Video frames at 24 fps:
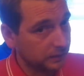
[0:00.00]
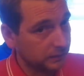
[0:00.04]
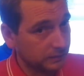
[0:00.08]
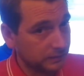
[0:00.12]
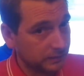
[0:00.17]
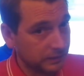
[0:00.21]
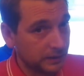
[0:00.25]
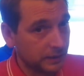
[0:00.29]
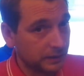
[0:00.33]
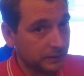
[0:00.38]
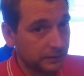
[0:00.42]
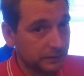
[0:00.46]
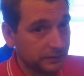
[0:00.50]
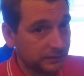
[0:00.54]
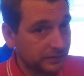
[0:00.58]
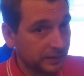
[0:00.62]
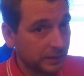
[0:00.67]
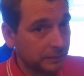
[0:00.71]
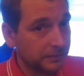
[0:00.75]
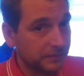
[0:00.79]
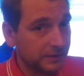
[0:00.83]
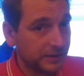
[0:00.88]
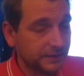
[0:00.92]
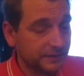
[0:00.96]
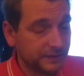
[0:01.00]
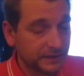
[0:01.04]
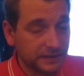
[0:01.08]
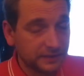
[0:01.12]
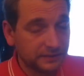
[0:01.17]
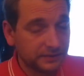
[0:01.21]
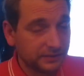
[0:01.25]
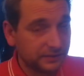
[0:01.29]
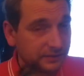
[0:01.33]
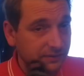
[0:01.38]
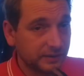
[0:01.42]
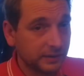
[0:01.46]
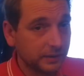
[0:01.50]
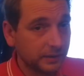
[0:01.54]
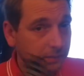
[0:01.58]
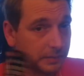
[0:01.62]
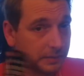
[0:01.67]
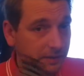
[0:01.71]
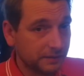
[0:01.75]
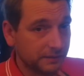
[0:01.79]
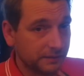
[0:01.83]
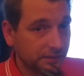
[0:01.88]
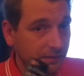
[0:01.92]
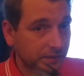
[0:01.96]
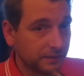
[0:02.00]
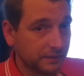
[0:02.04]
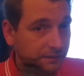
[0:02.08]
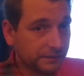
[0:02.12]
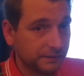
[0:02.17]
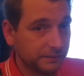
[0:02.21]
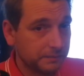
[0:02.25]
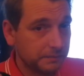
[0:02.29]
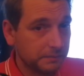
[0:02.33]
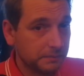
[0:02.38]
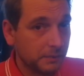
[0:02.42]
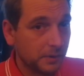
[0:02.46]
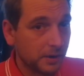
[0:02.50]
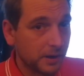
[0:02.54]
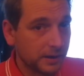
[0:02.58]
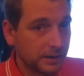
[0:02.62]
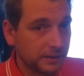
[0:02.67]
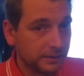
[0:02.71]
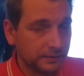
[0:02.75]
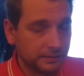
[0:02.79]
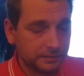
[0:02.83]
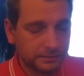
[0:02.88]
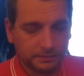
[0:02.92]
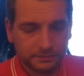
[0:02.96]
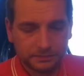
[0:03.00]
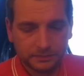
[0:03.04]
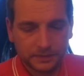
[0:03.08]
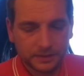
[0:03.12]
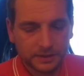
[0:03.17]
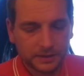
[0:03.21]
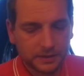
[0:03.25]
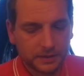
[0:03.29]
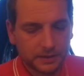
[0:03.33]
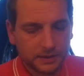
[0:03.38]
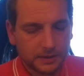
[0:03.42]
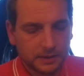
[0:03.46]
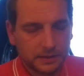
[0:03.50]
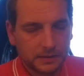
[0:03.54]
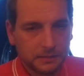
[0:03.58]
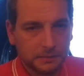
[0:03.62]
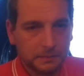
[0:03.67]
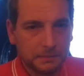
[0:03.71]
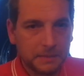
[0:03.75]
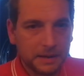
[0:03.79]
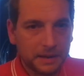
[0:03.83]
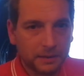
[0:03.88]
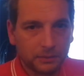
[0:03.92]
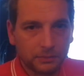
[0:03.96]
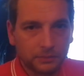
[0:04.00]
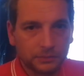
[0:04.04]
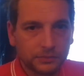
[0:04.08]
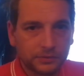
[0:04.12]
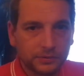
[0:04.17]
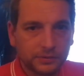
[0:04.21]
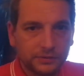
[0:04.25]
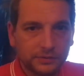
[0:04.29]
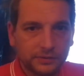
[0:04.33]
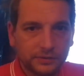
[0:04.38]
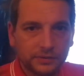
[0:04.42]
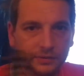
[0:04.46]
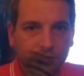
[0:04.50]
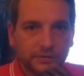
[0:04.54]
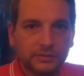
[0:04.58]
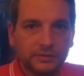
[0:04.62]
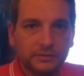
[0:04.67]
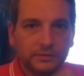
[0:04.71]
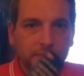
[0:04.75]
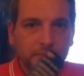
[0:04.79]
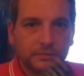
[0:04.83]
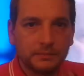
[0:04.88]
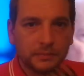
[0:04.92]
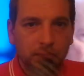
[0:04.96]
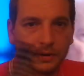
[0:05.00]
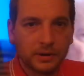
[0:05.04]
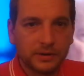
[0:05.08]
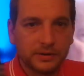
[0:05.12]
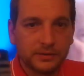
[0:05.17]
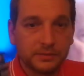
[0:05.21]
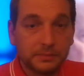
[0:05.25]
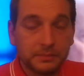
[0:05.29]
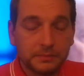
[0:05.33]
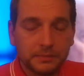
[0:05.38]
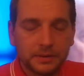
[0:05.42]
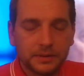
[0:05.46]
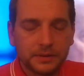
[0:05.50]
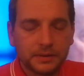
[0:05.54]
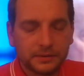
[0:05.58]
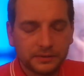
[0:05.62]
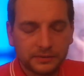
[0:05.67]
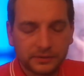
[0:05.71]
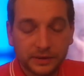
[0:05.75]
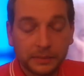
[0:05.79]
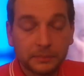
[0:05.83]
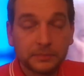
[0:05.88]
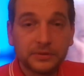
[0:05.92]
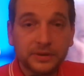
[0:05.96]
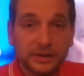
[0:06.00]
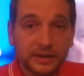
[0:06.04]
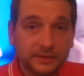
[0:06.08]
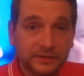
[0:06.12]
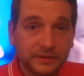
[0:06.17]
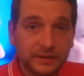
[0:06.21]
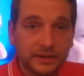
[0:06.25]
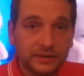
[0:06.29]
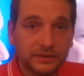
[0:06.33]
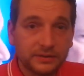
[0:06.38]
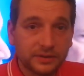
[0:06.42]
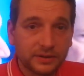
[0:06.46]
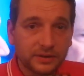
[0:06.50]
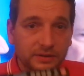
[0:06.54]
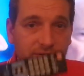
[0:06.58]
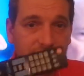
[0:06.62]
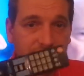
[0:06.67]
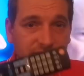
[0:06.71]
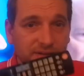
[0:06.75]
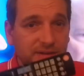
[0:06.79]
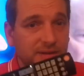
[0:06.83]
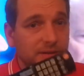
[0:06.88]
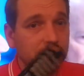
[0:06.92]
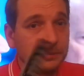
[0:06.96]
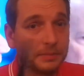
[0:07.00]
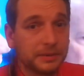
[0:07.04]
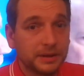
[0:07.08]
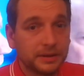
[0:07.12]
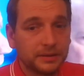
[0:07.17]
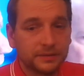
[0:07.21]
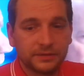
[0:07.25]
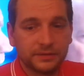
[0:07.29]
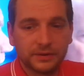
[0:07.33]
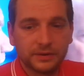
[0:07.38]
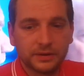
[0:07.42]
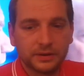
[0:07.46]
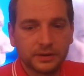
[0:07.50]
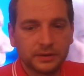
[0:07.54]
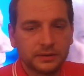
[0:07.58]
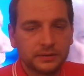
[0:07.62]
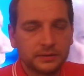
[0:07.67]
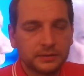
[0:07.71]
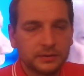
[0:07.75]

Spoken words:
you know, some TVs are still a bit of a mind meld to mind. Some TVs are still a bit of a